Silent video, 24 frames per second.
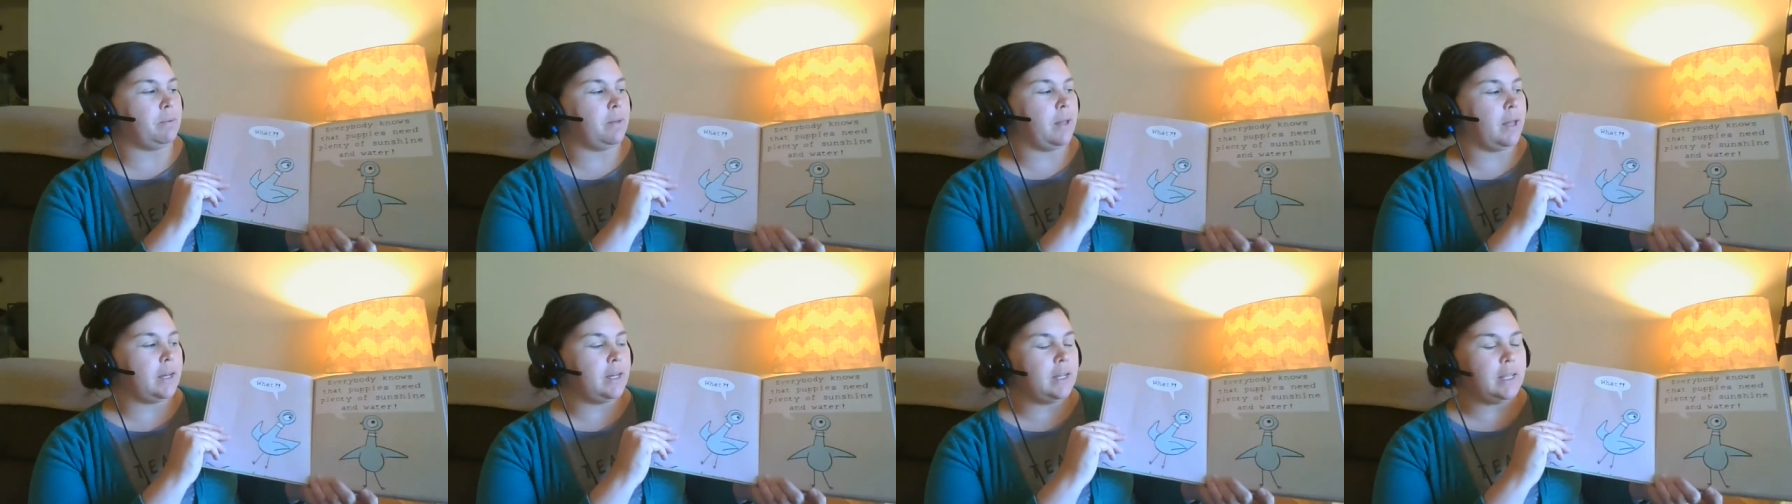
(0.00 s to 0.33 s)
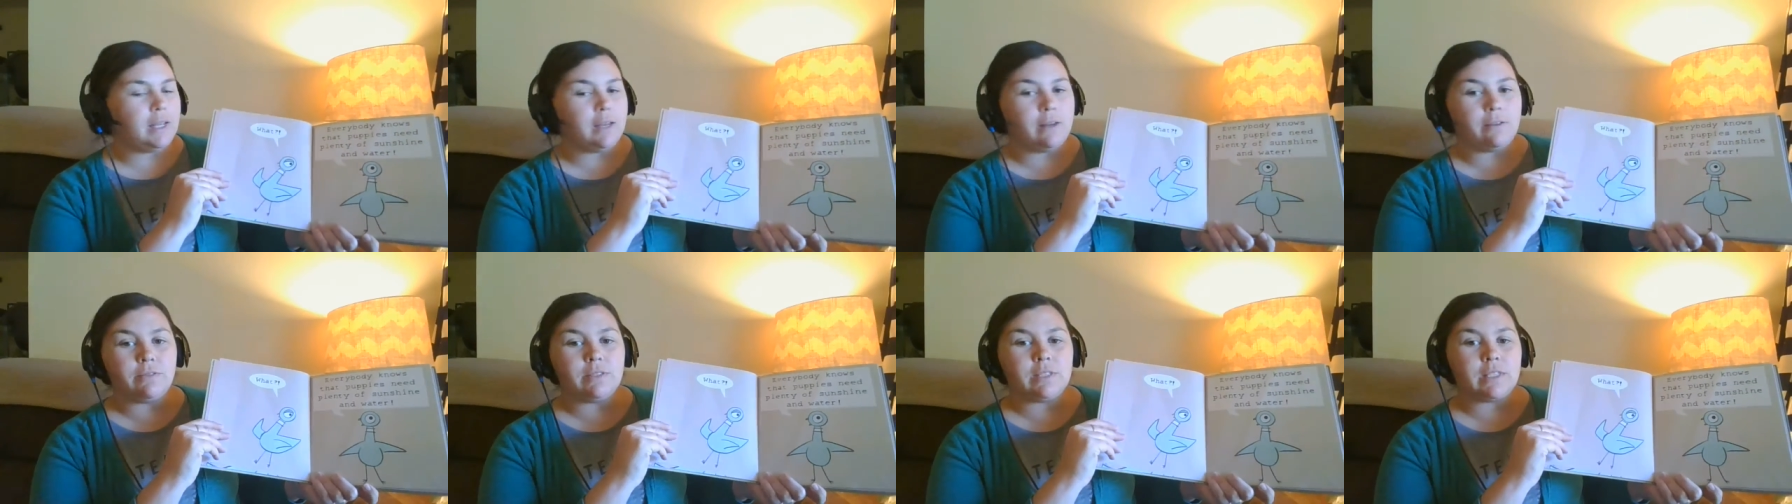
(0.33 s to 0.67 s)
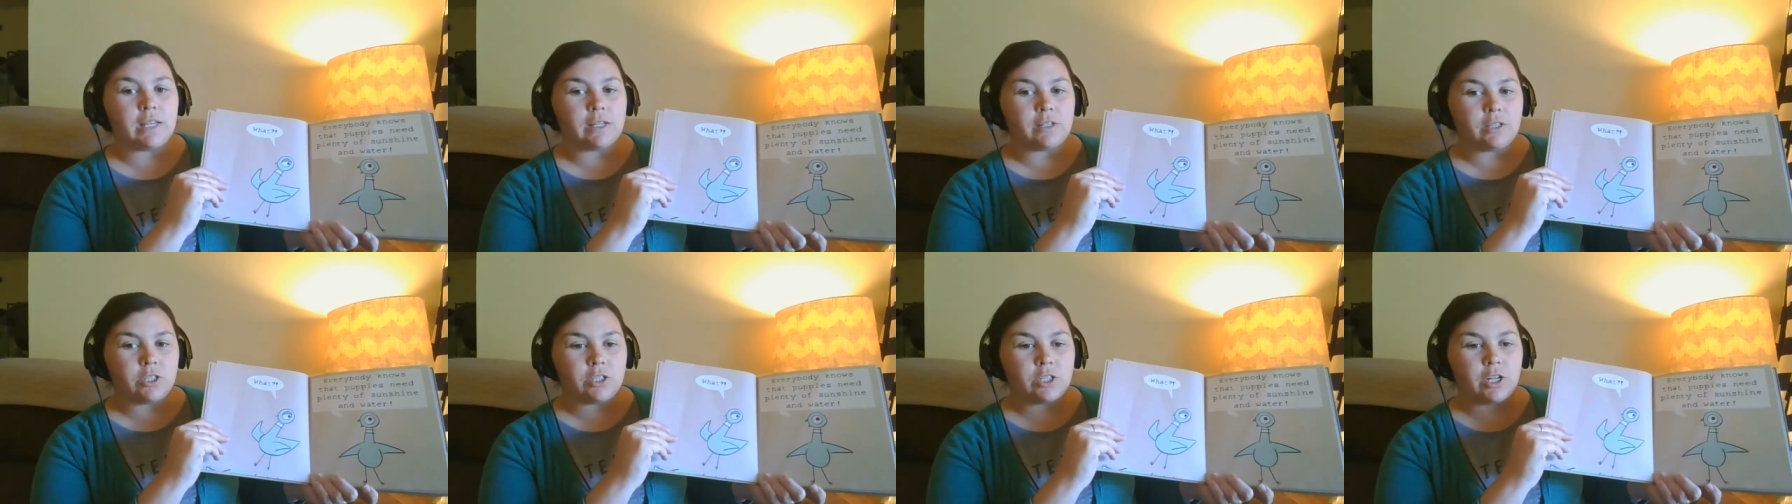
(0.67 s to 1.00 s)
plenty of
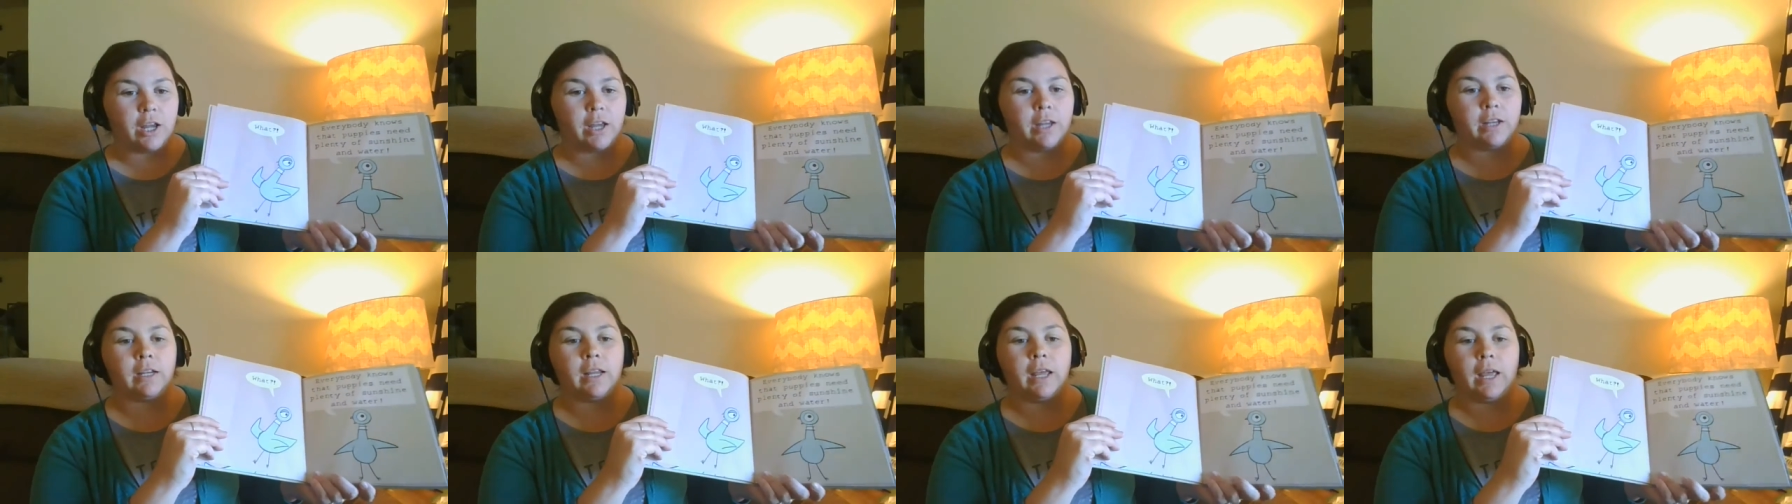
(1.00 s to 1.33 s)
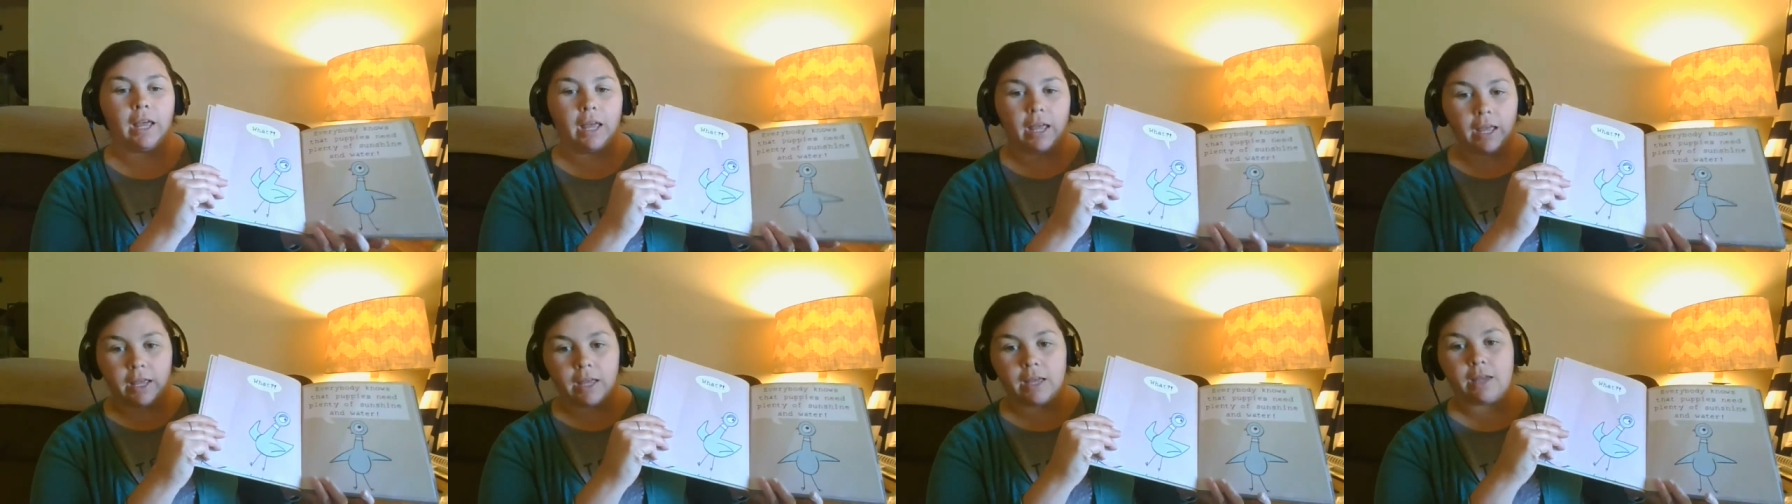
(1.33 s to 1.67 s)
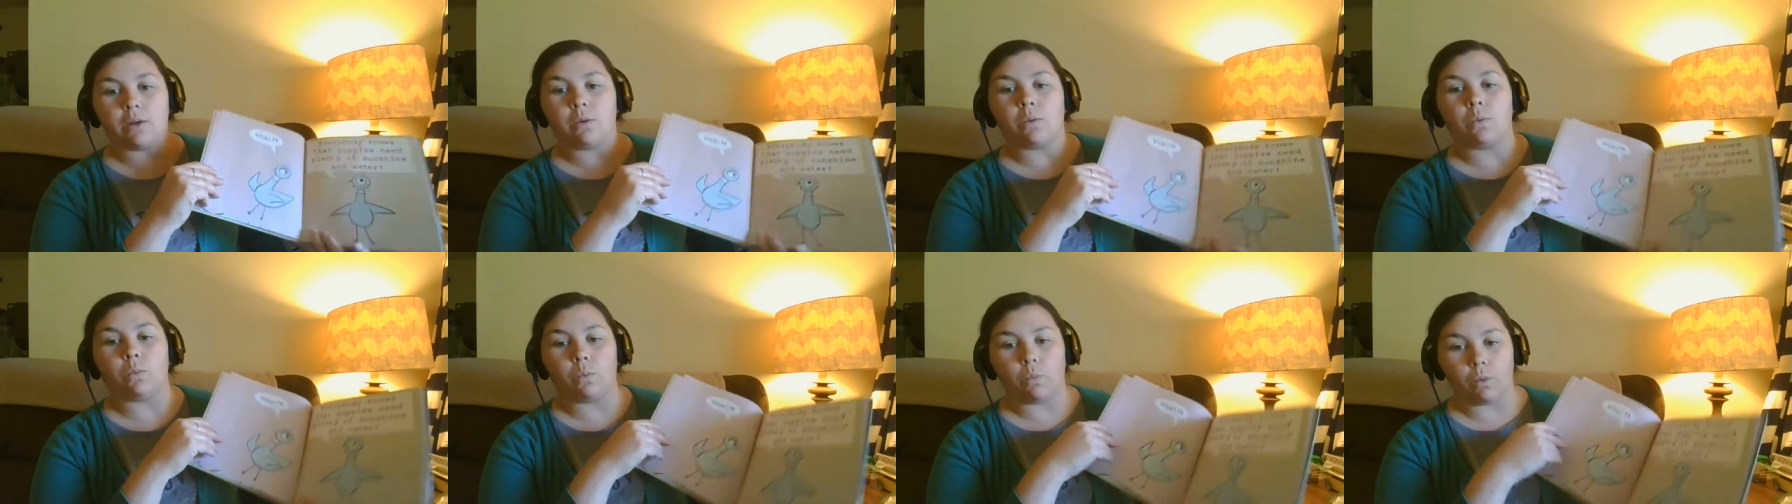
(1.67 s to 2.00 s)
sunshine
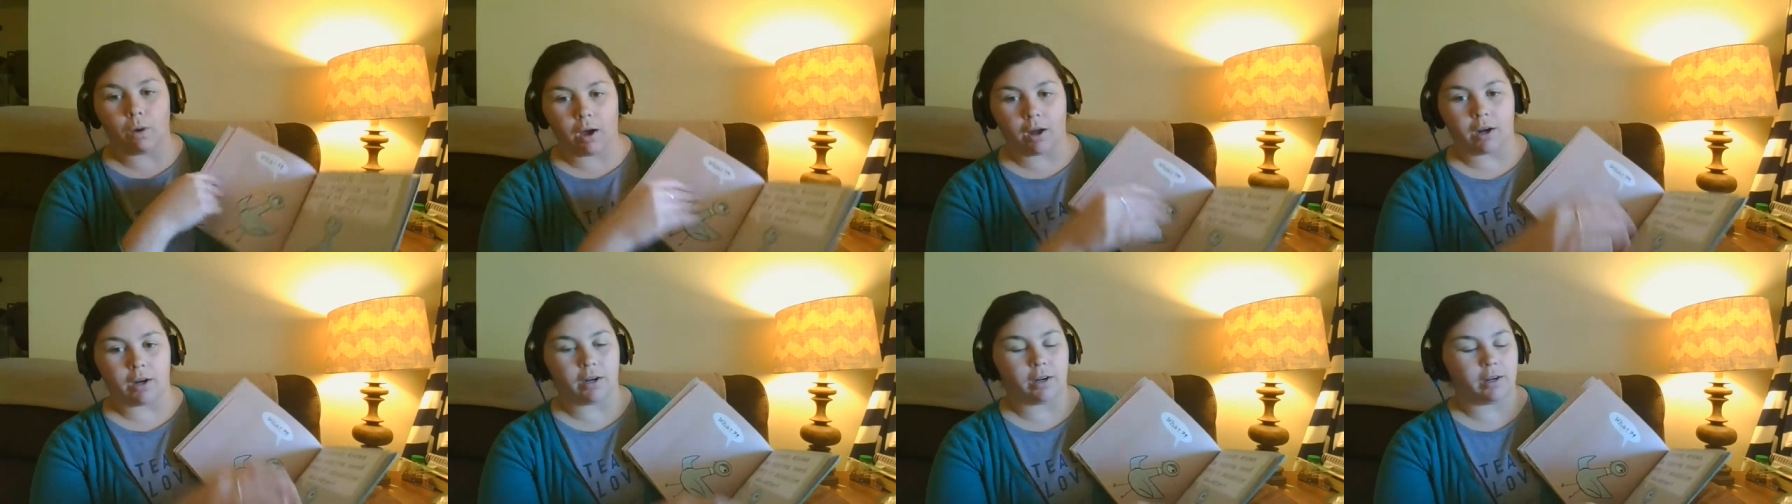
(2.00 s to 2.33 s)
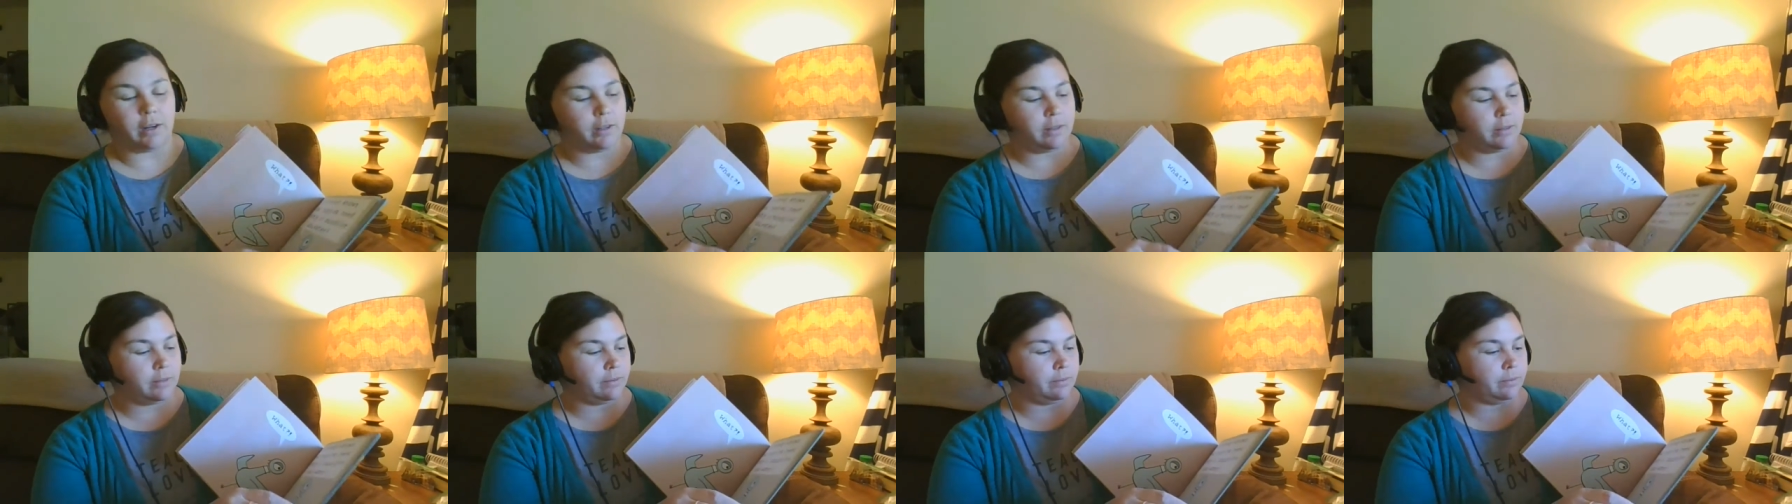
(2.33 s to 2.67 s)
and water.